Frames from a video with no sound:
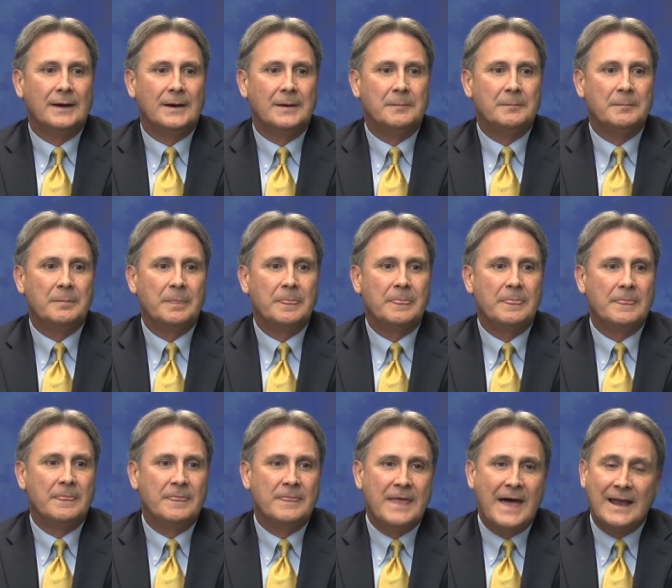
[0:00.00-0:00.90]
Um,
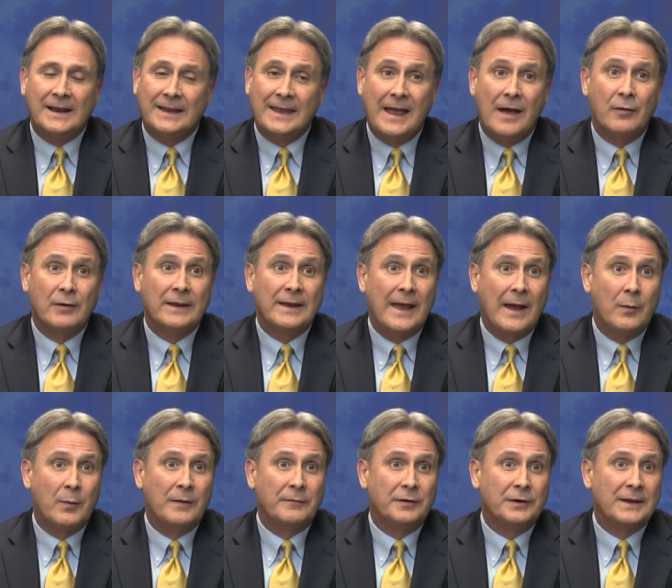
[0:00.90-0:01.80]
that accounting,
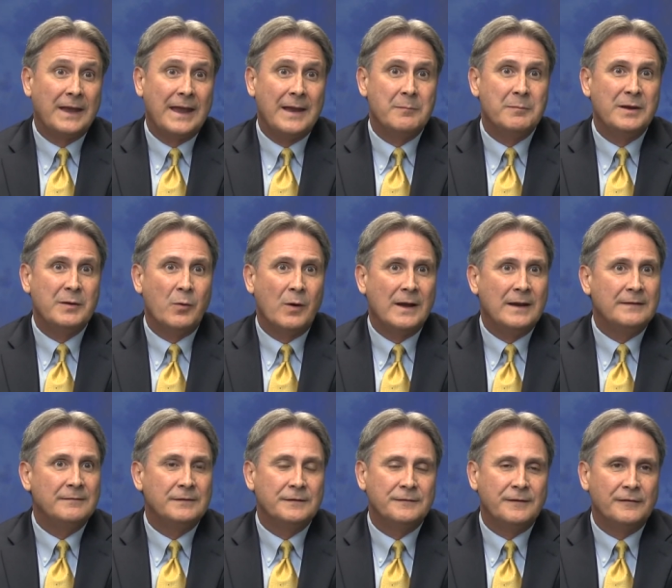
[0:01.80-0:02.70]
however, can be
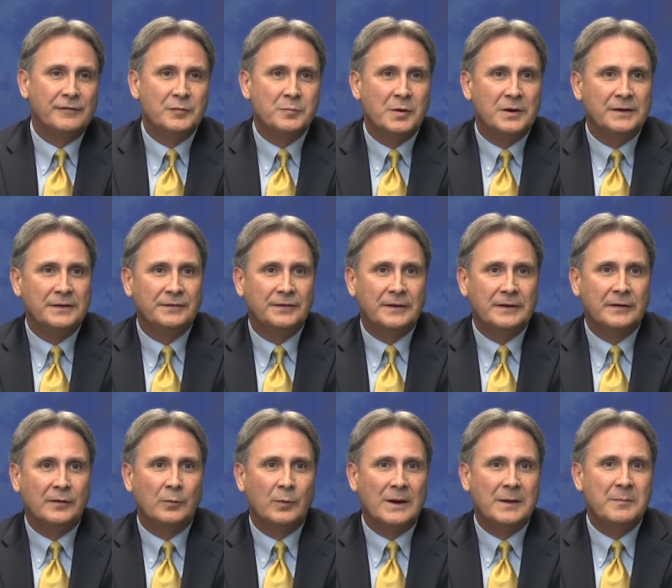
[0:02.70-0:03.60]
waived if everybody's in
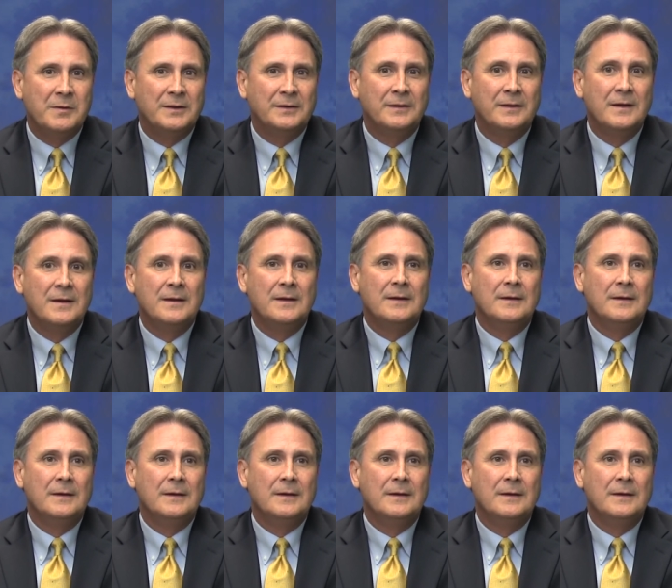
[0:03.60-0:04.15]
agreement.